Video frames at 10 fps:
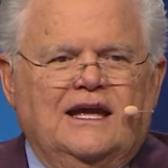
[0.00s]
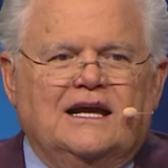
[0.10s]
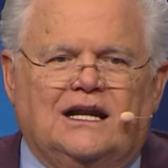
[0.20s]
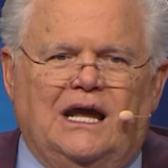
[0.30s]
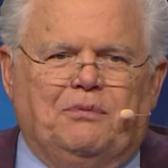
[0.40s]

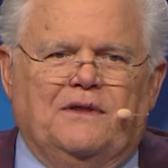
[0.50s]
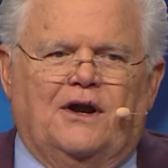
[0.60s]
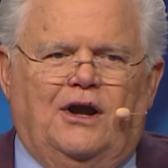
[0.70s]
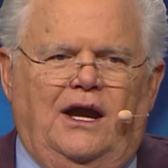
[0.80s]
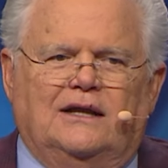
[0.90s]
and clapping
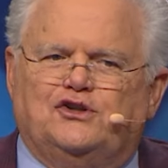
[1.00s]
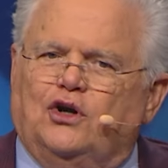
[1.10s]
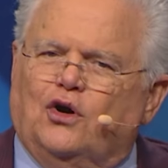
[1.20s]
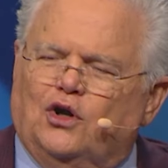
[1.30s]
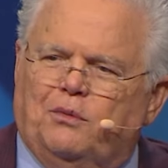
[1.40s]
their hands,
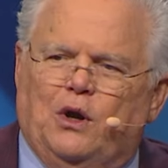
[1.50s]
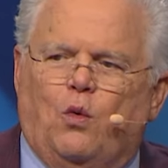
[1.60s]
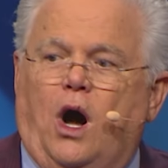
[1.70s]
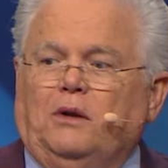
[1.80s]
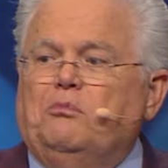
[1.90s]
you're going to be
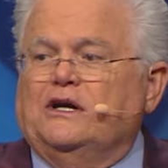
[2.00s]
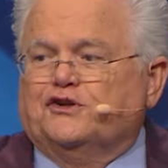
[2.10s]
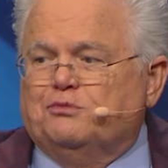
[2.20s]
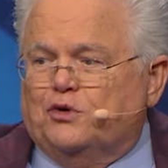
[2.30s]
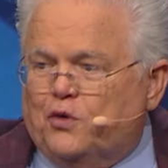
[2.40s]
one
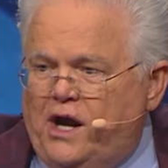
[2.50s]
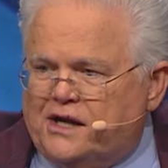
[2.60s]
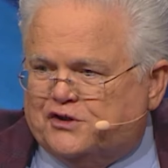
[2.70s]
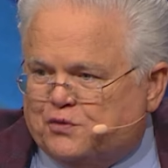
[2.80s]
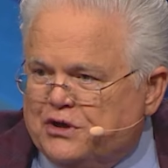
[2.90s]
miserable
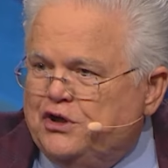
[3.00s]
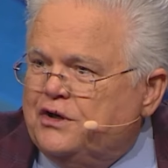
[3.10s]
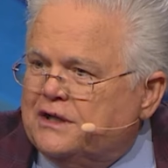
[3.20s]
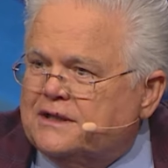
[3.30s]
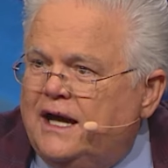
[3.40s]
wretch when you
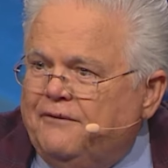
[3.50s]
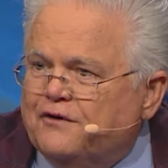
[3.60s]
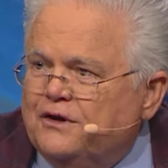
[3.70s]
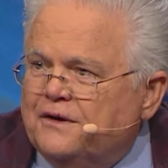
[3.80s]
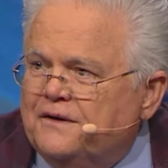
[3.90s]
get to
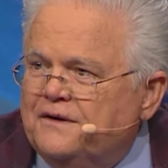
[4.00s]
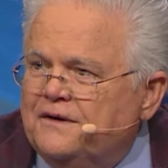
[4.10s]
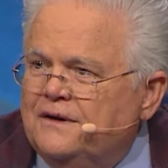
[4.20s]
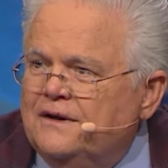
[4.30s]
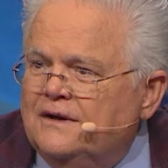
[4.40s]
heaven.
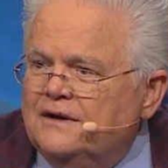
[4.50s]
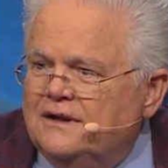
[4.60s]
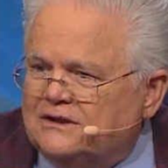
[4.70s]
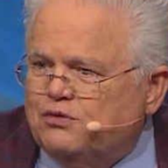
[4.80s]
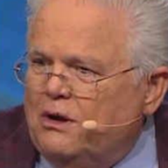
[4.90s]

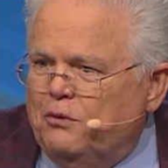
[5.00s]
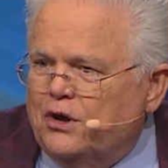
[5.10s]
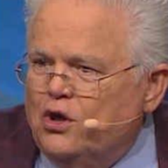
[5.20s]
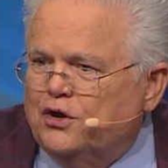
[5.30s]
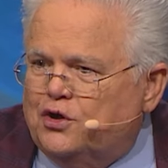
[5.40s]
That's what
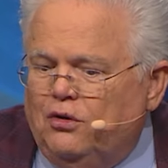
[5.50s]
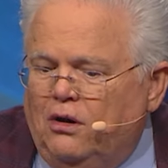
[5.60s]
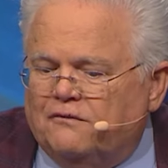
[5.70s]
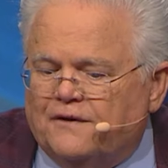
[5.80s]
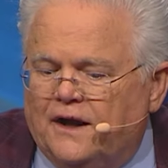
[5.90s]
we're going to do
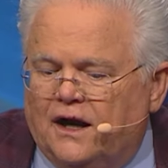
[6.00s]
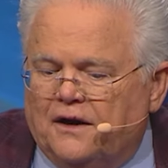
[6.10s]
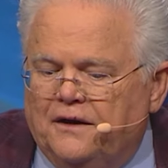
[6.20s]
over there.